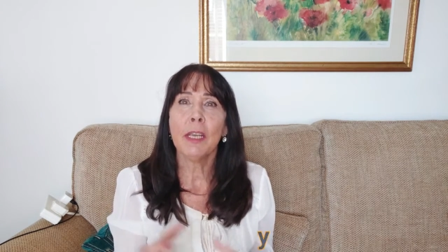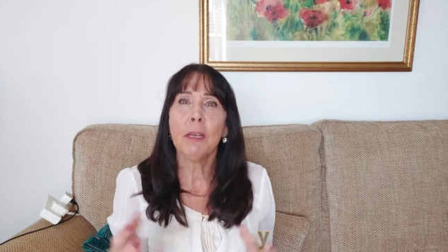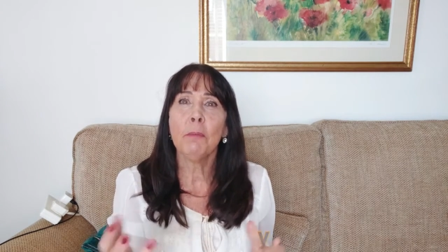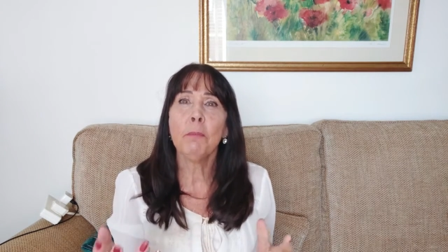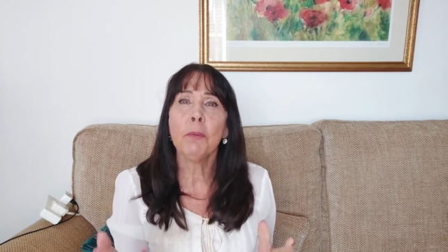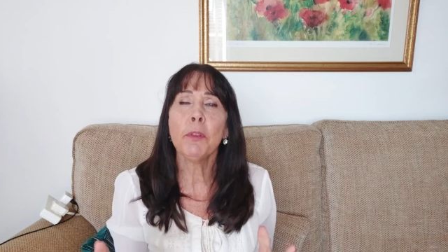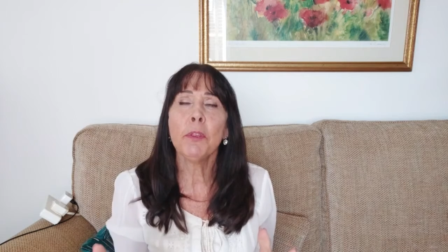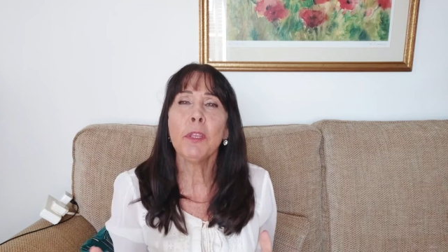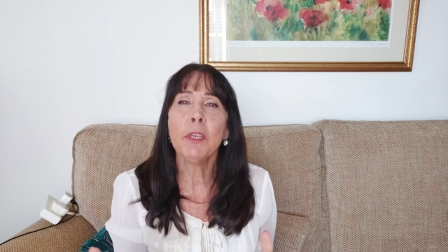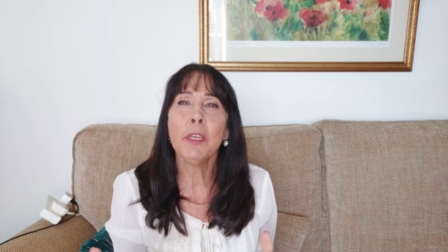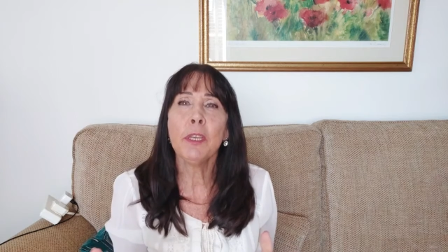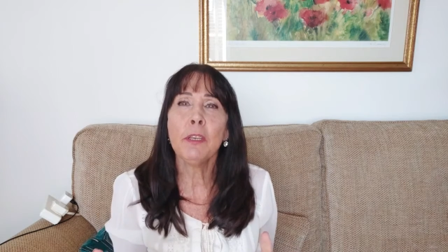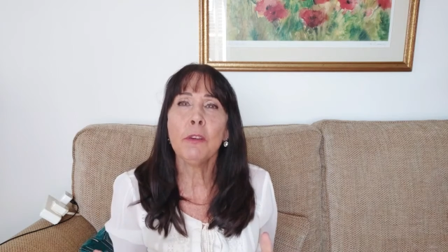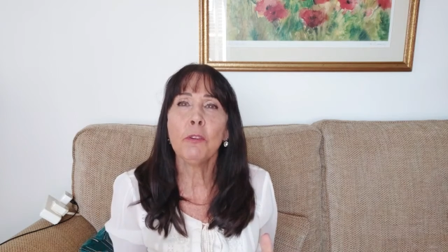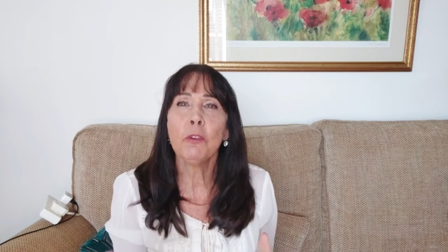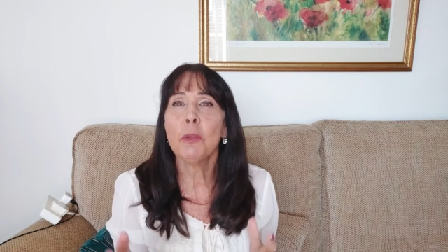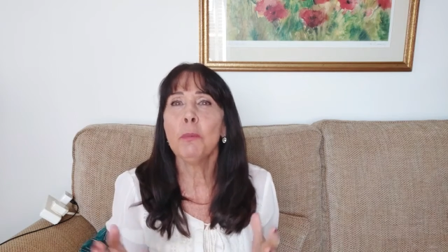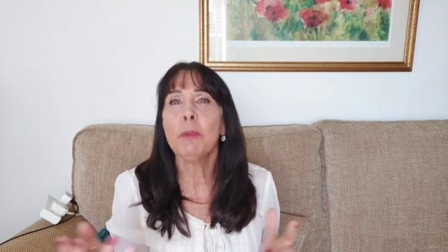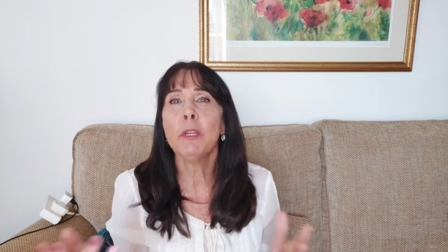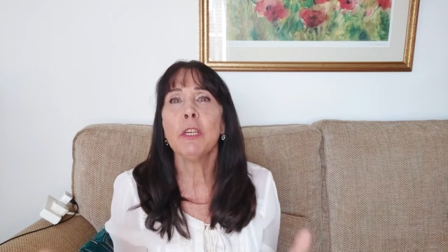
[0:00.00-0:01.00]
Empathy,
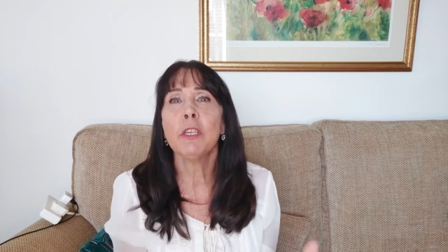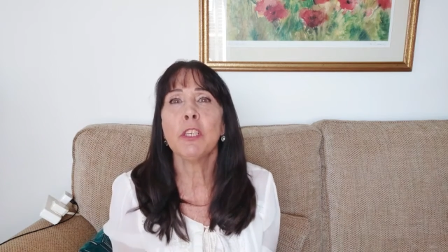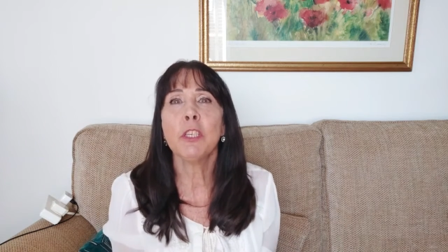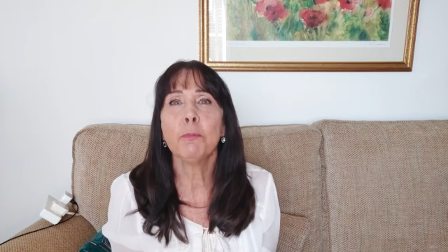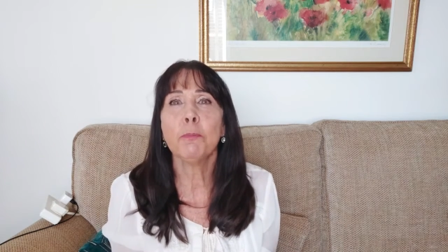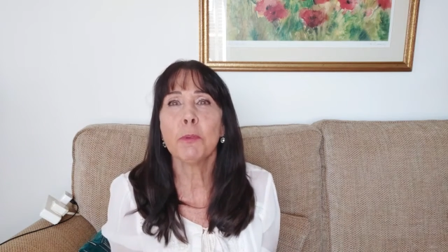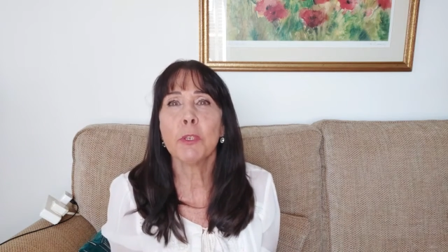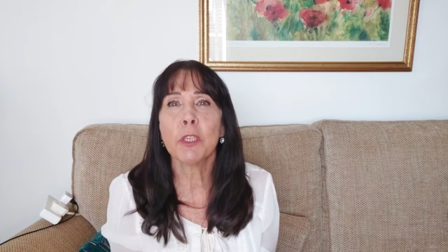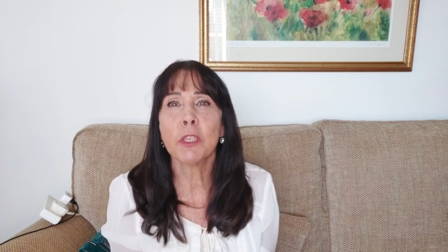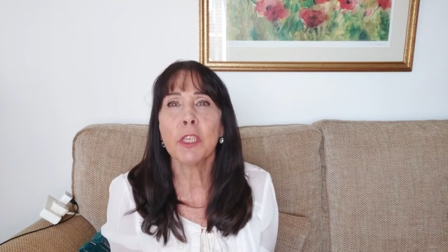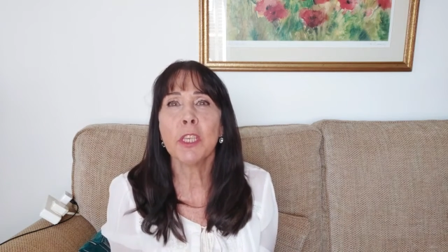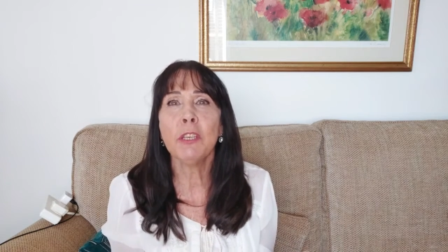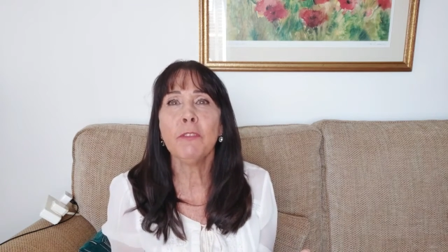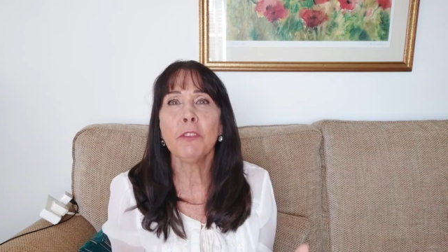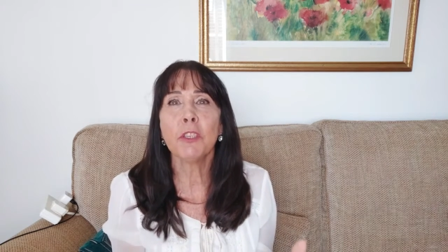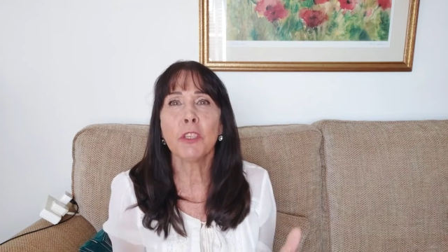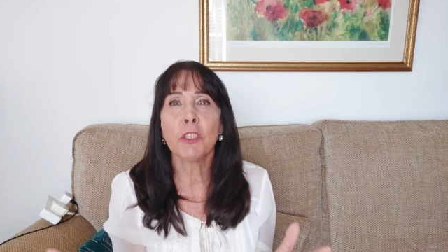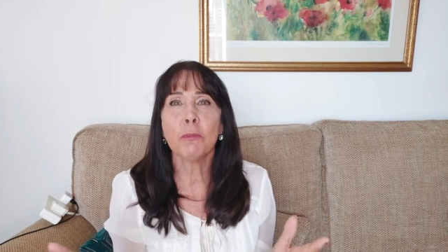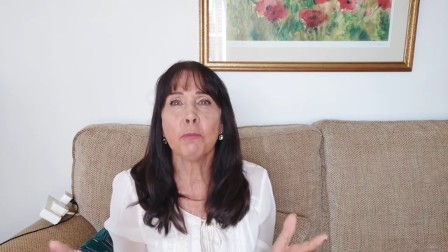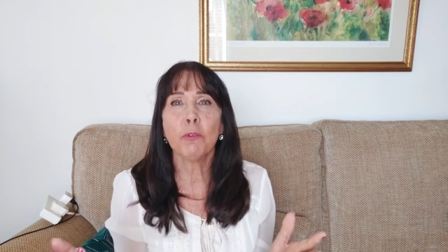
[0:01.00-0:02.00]
or the ability to
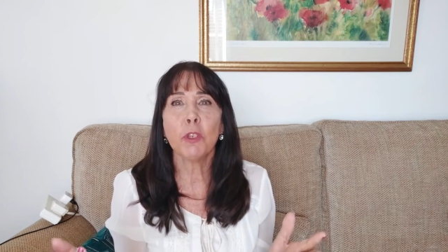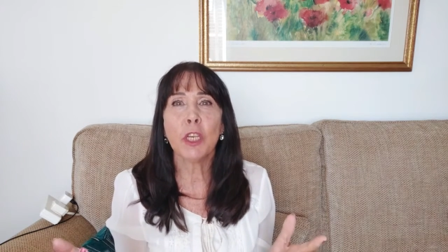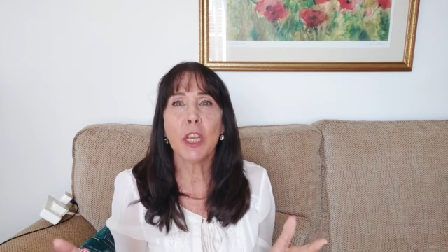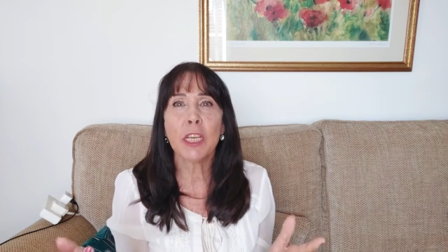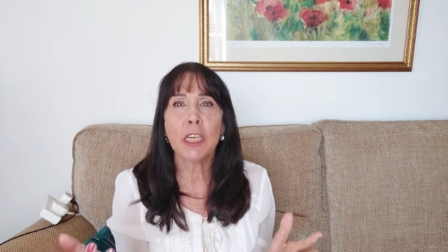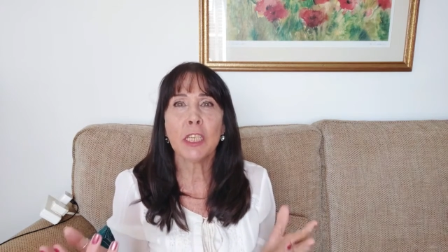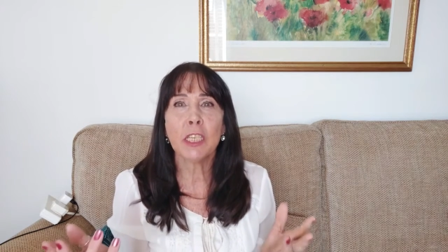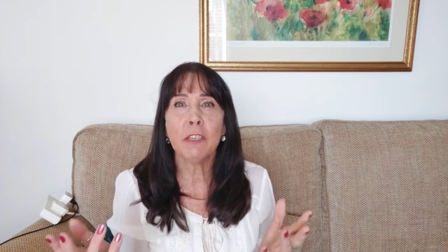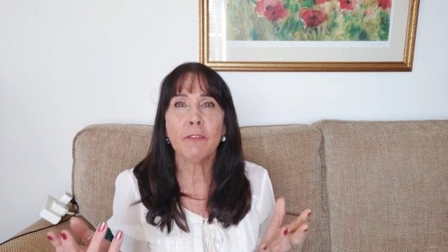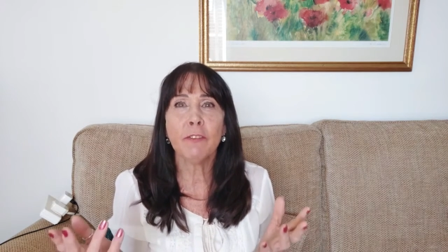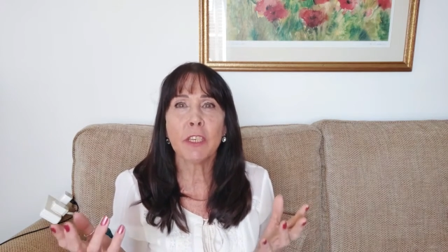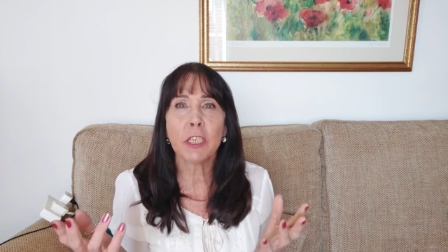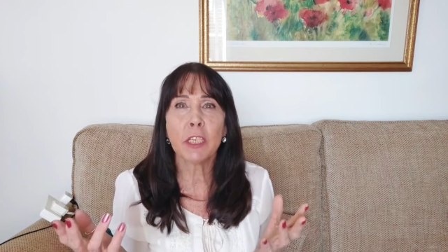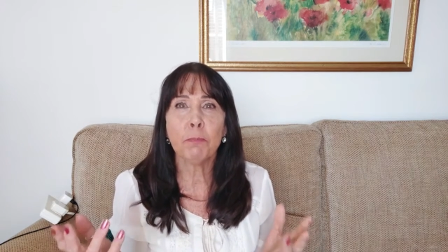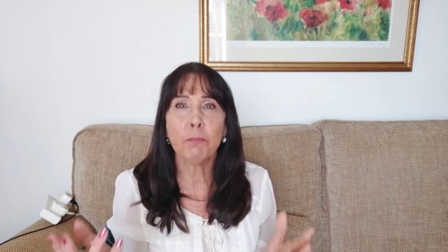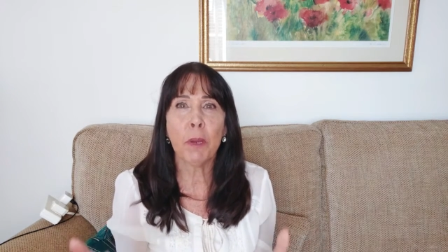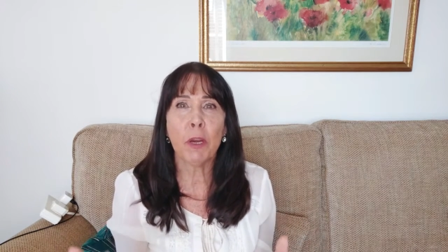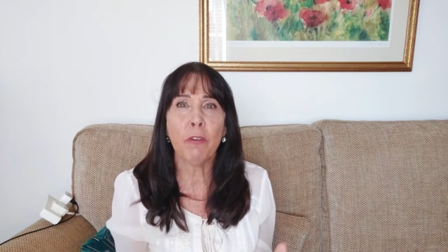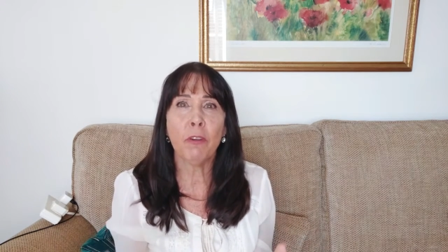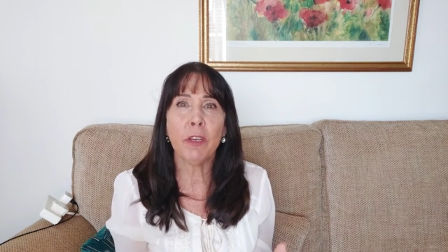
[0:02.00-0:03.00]
perceive the subjective
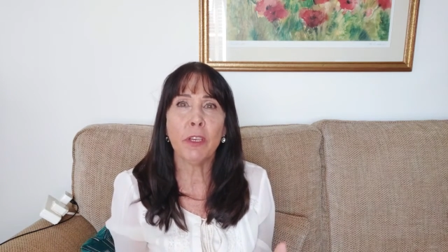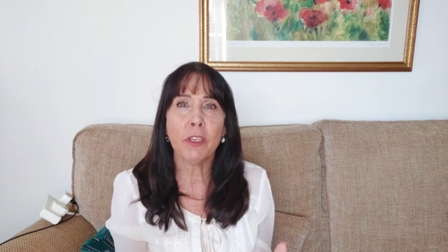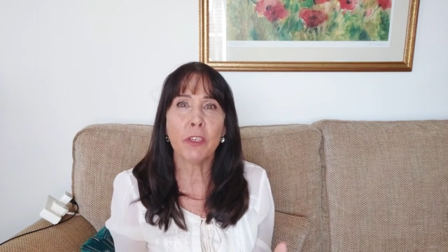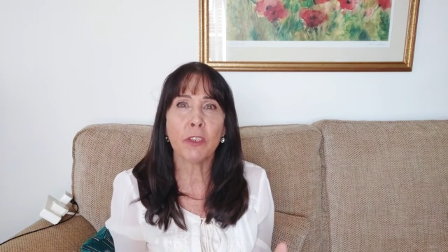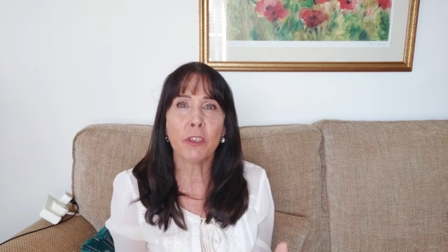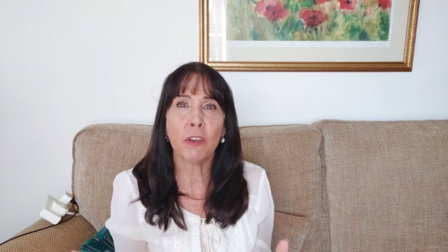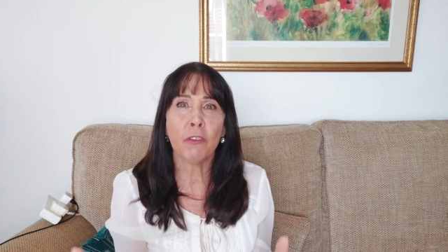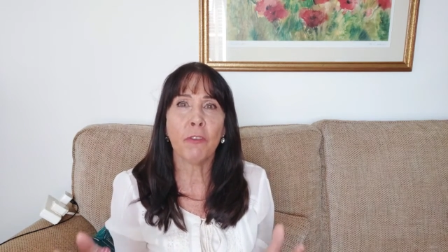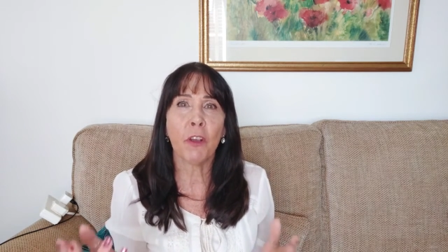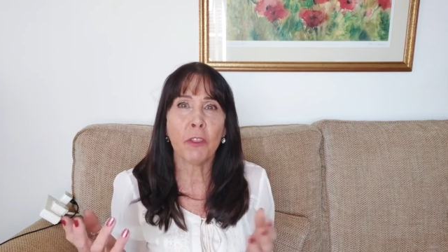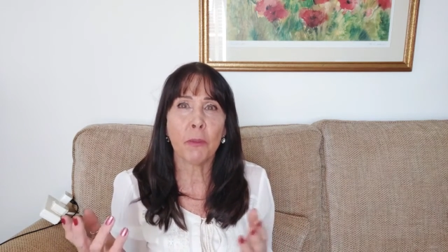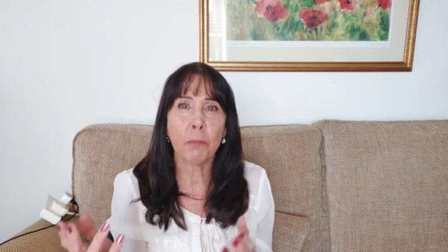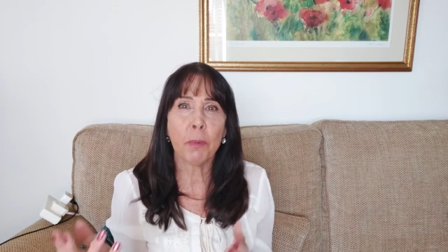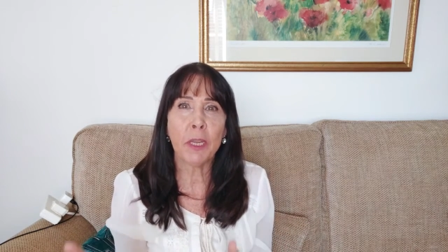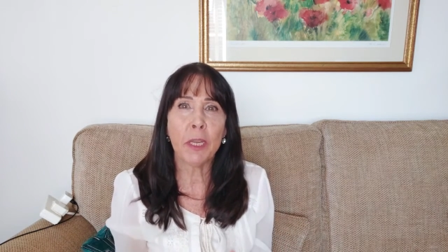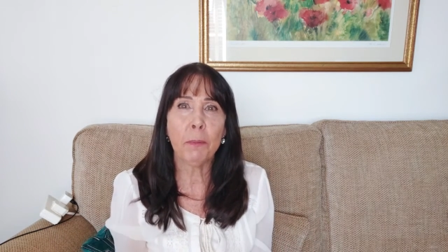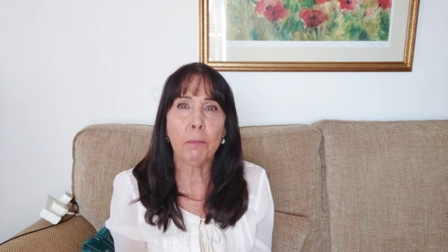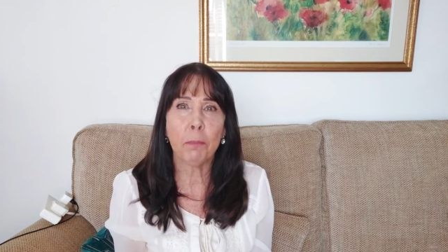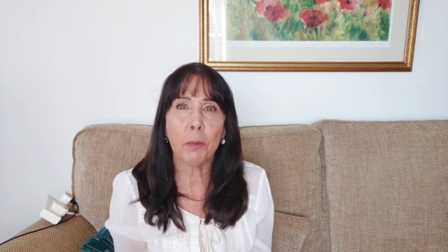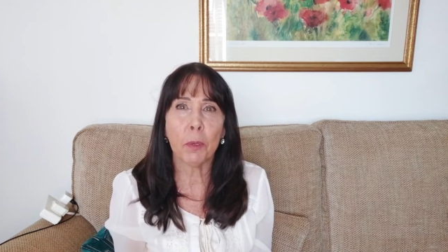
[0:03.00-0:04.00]
experience of other
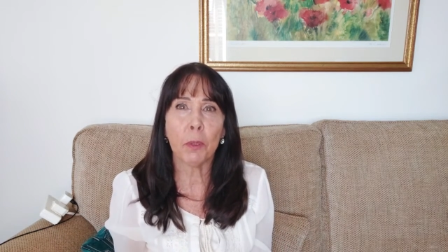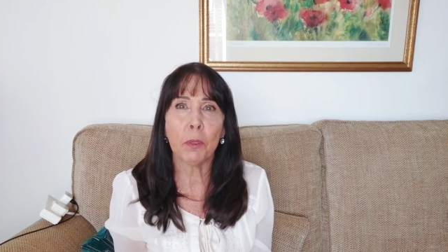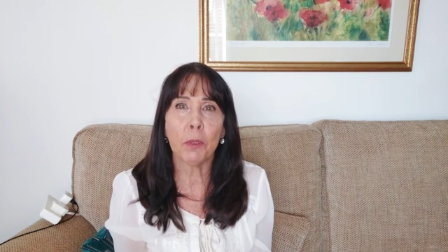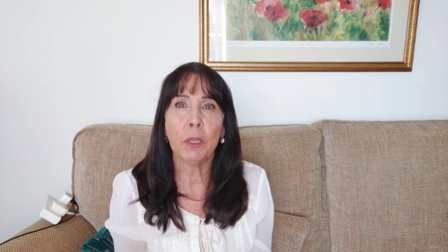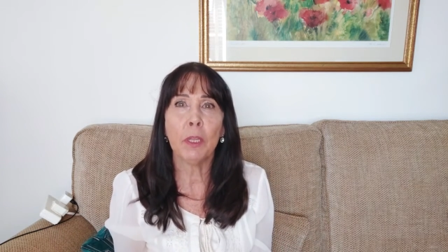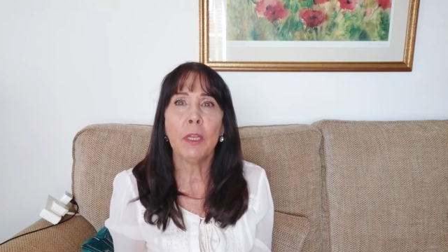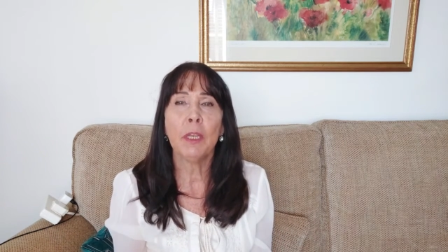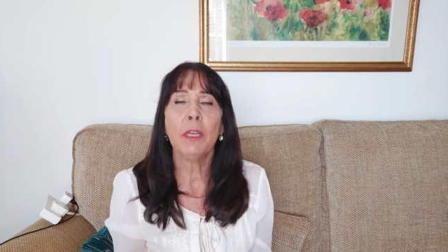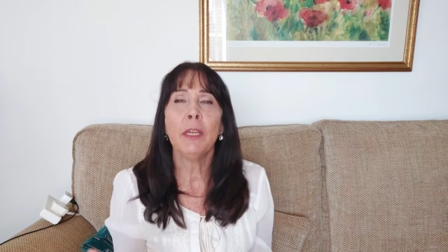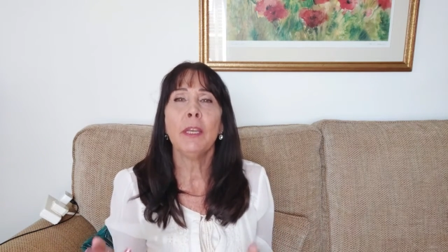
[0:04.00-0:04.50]
people,